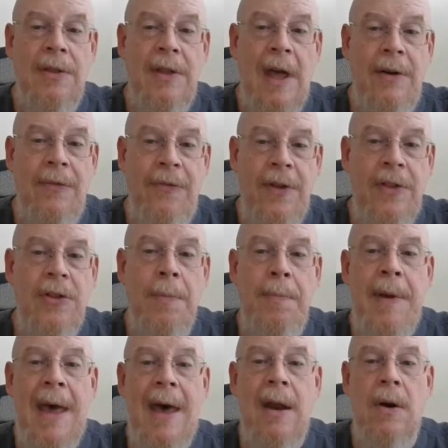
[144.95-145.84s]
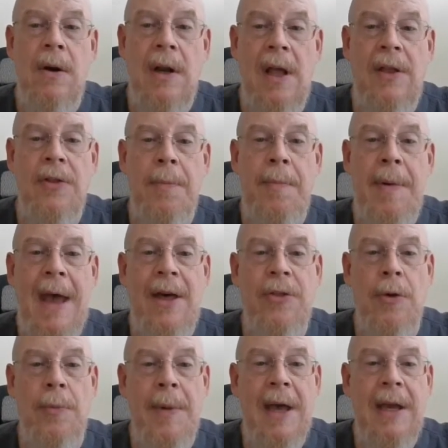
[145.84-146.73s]
that fit the pattern and the
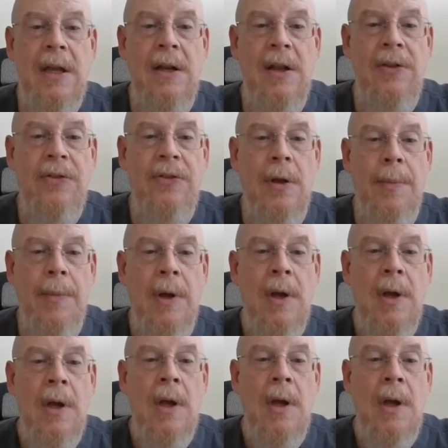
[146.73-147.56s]
pathomechanism